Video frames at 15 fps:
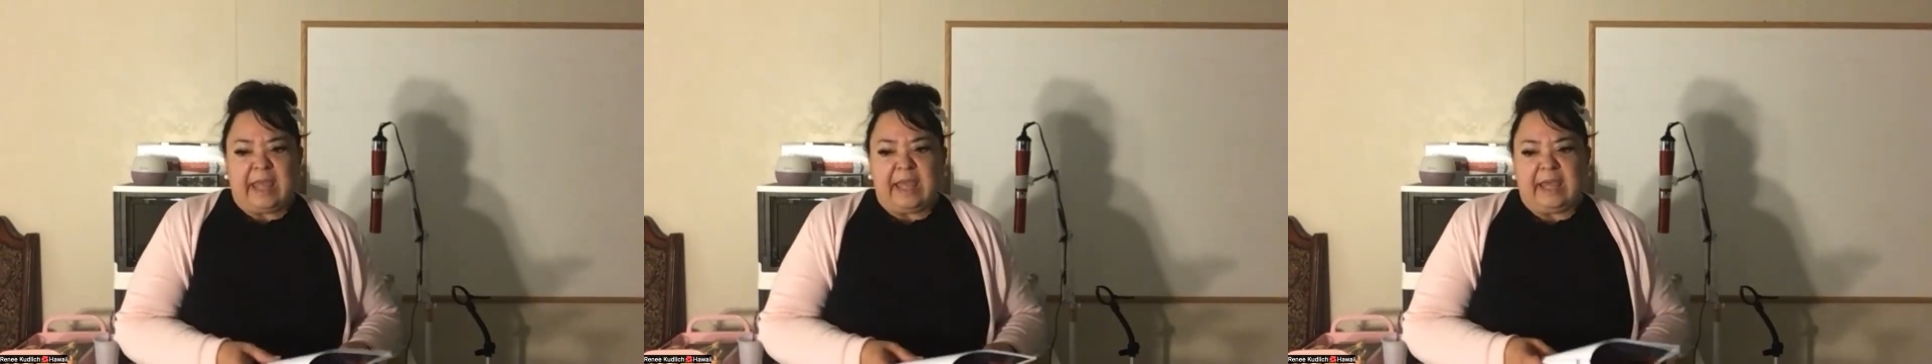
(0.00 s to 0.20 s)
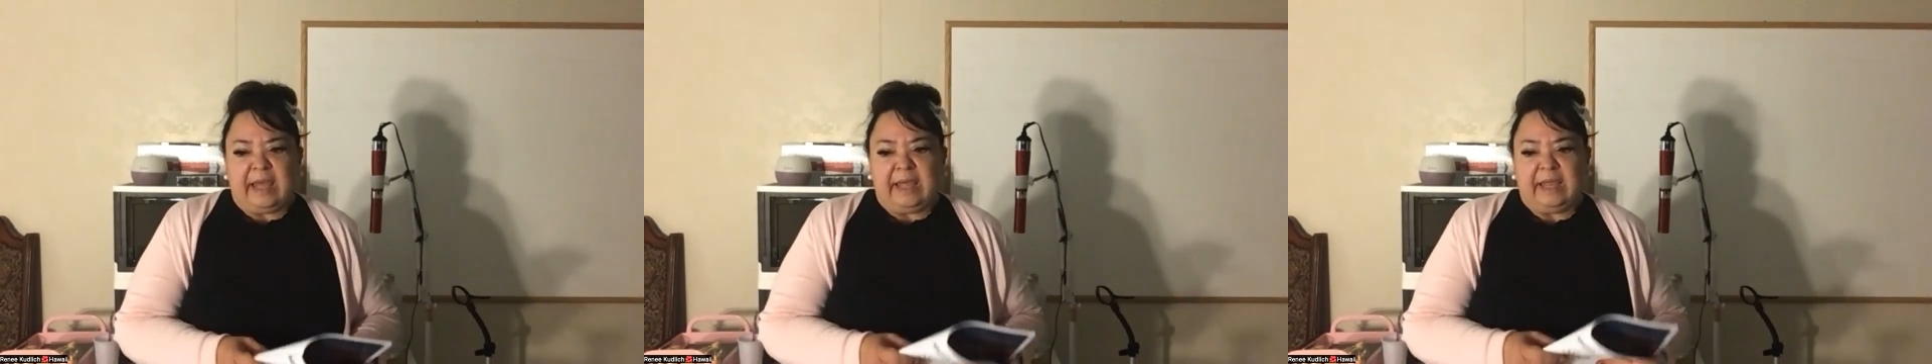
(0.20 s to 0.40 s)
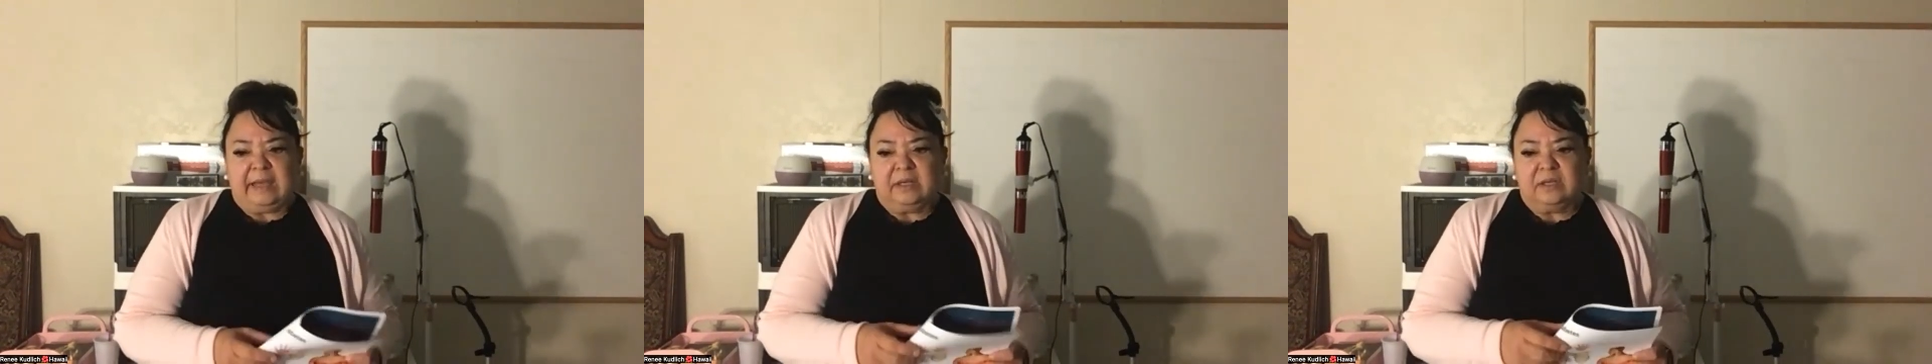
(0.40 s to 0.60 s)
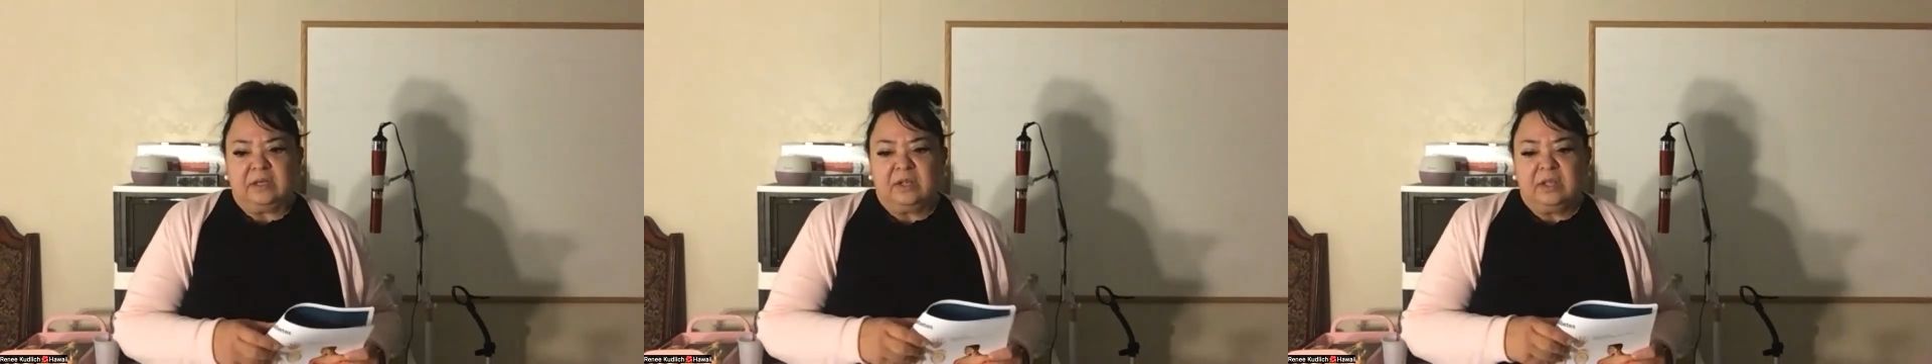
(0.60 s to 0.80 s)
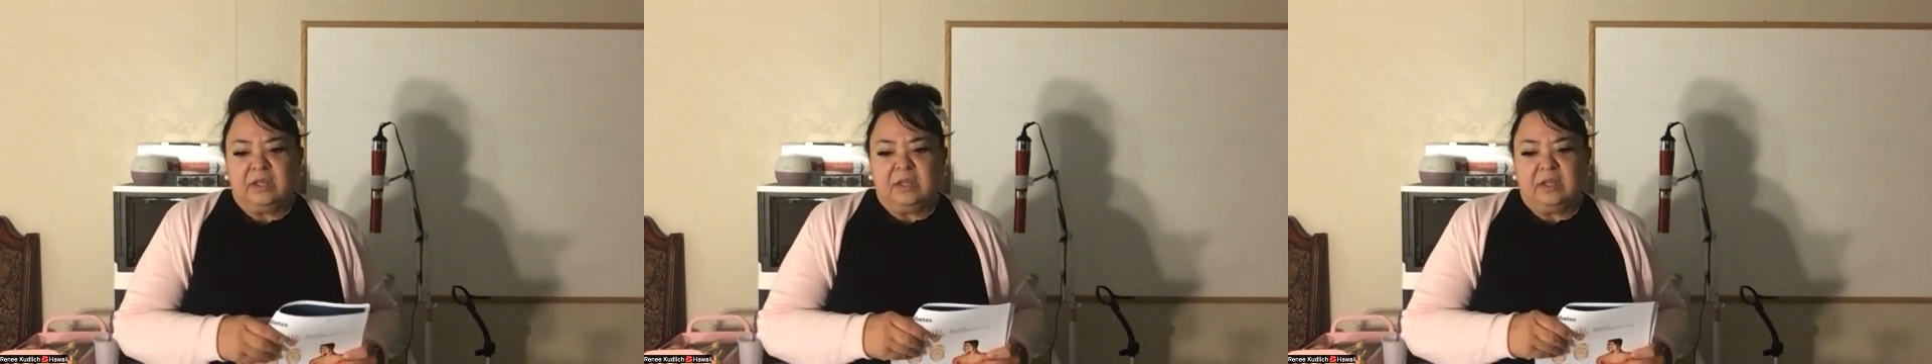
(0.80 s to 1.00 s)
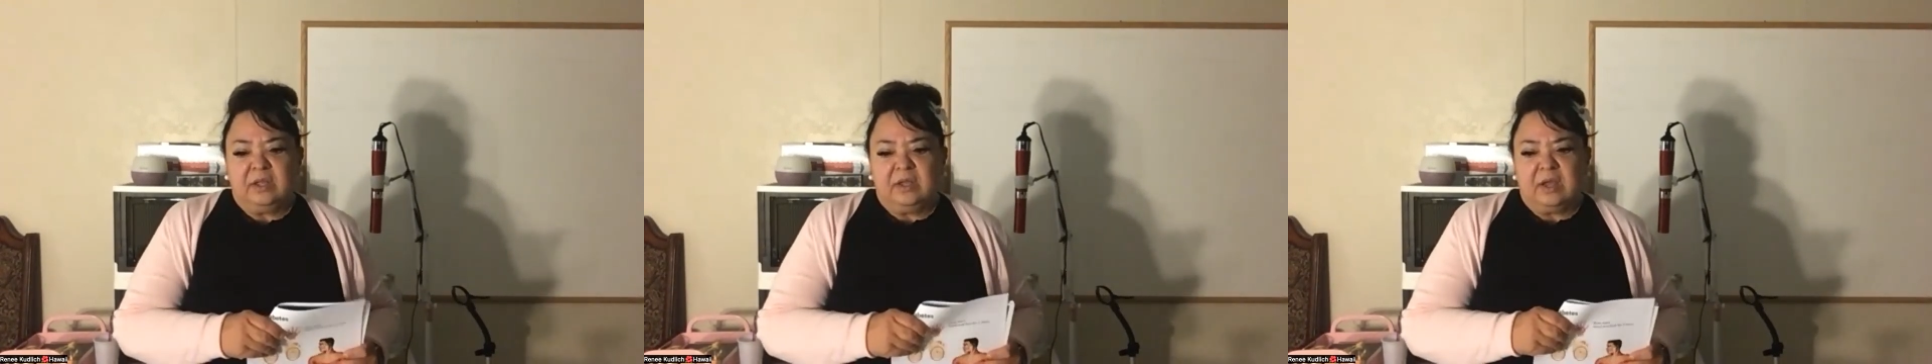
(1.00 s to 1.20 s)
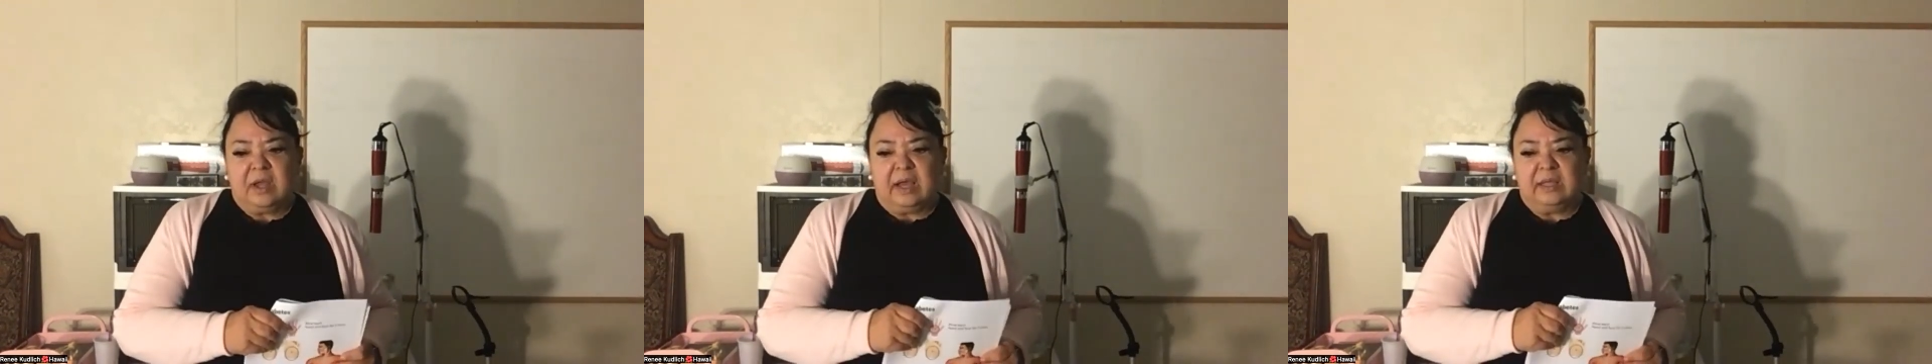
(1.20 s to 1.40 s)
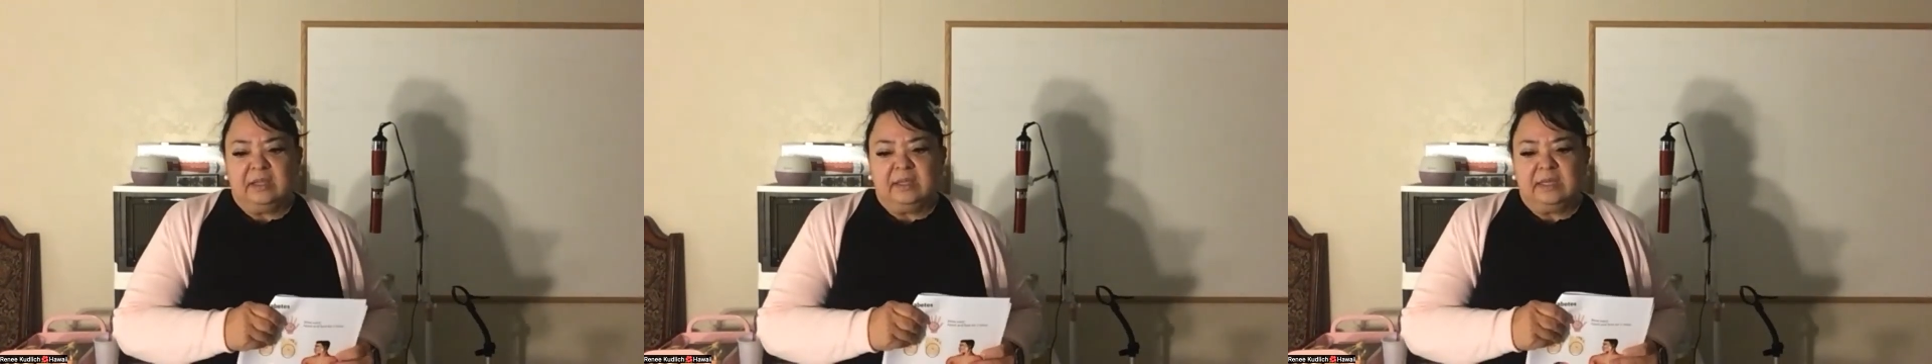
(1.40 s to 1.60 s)
And
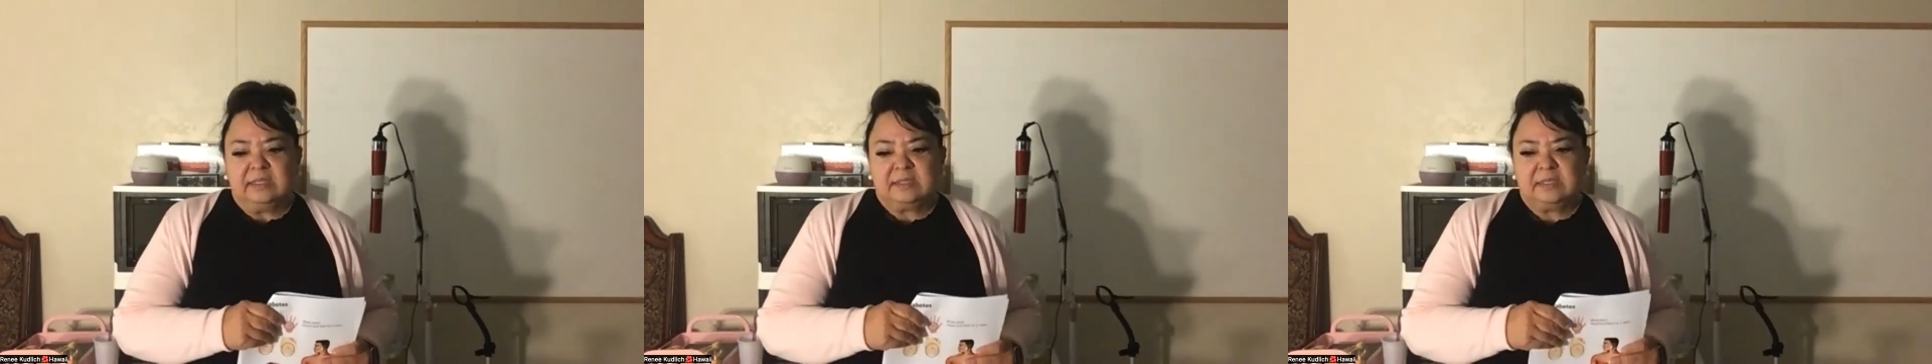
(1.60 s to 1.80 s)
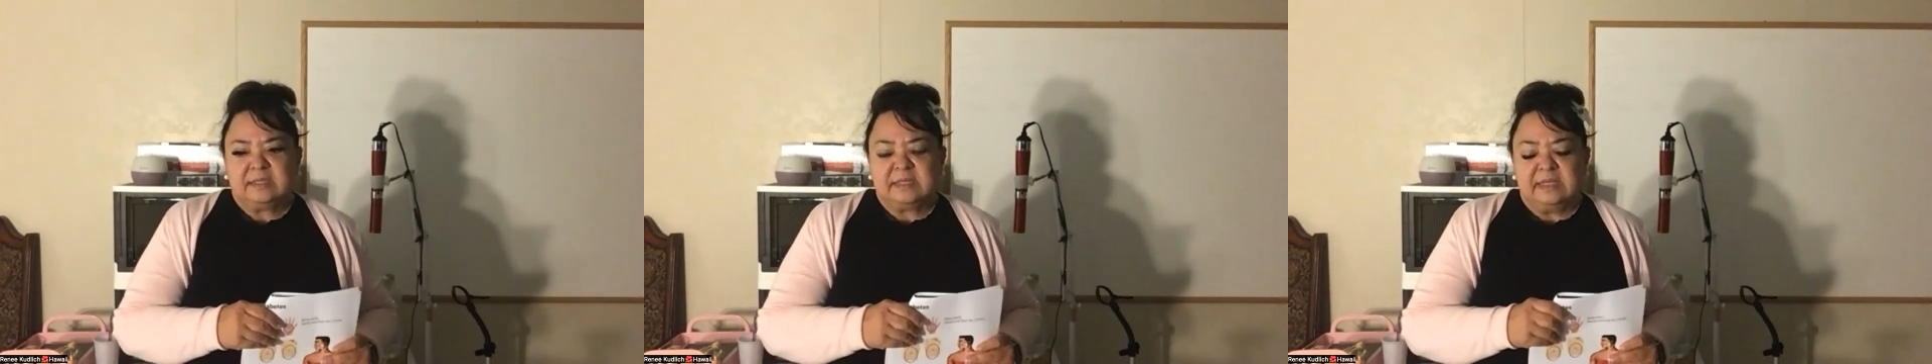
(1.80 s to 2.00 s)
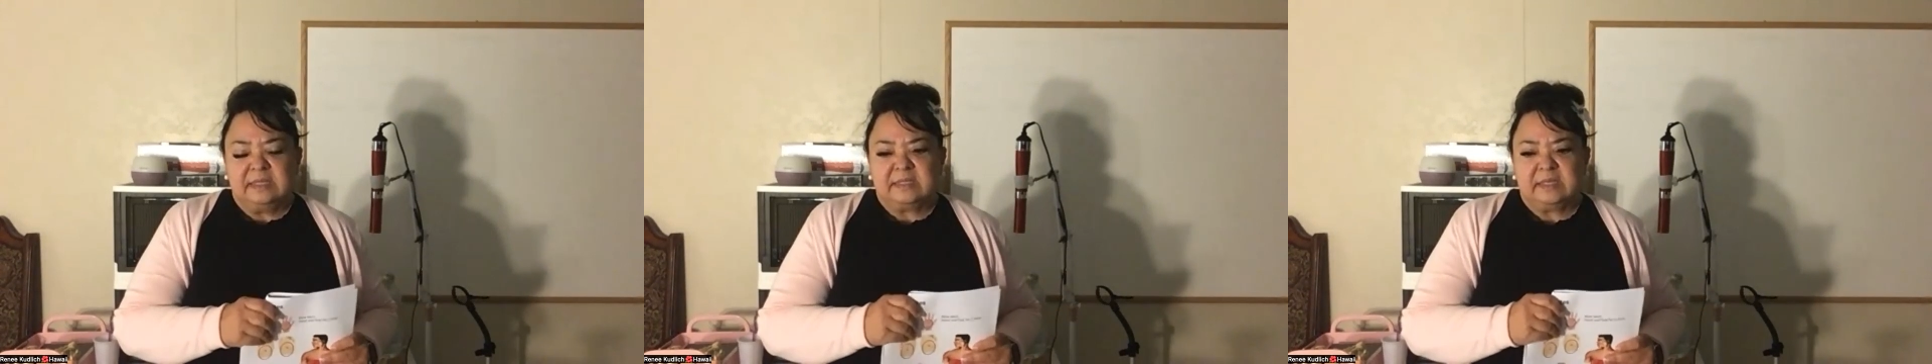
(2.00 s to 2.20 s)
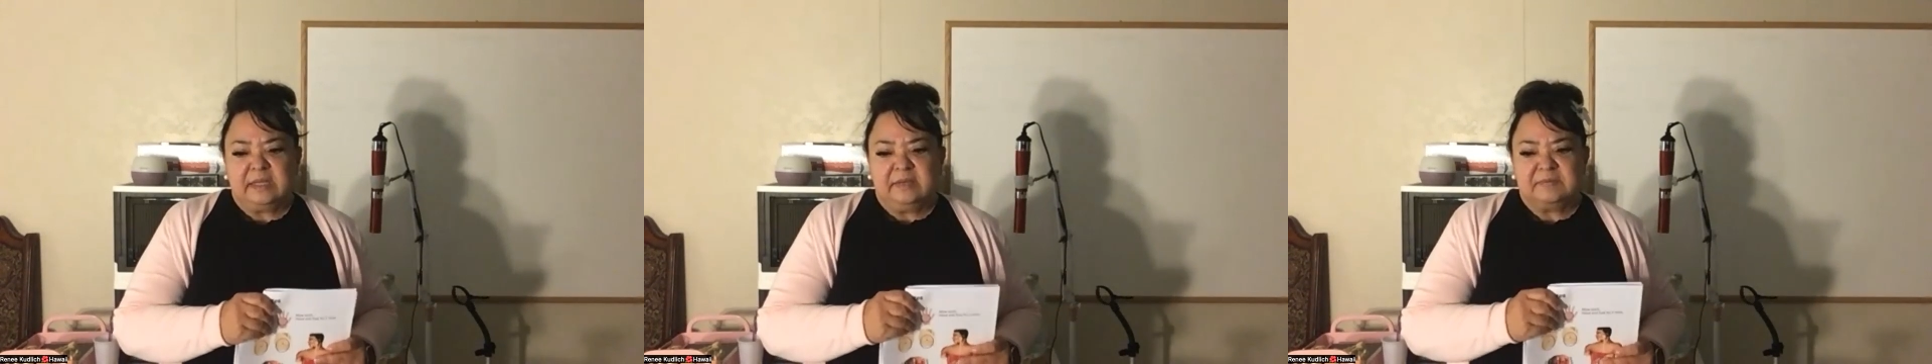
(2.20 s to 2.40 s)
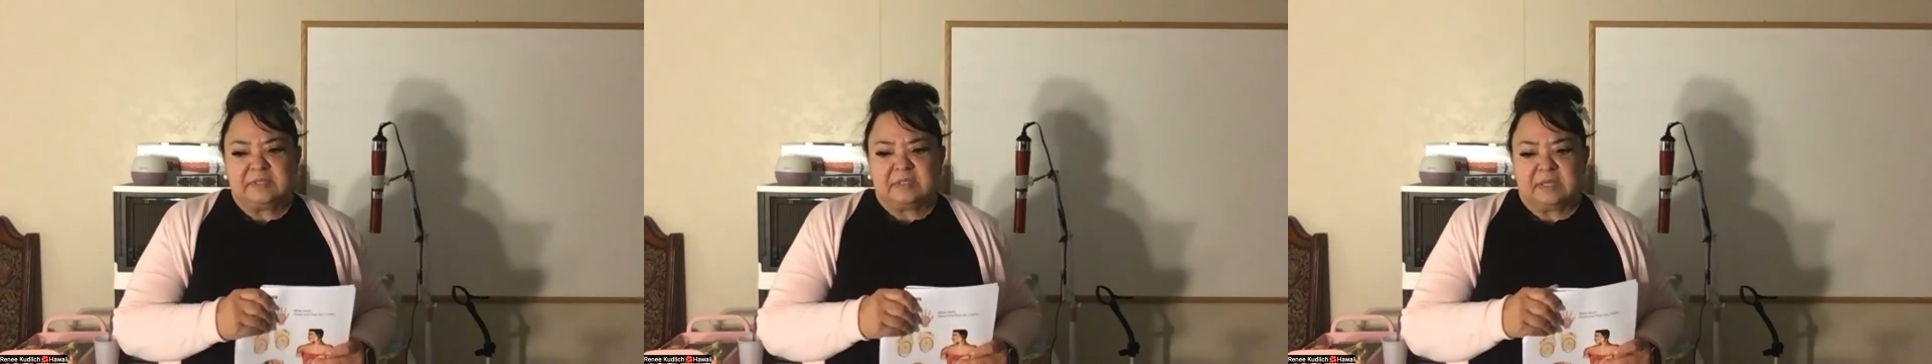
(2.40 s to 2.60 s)
it's a sensitive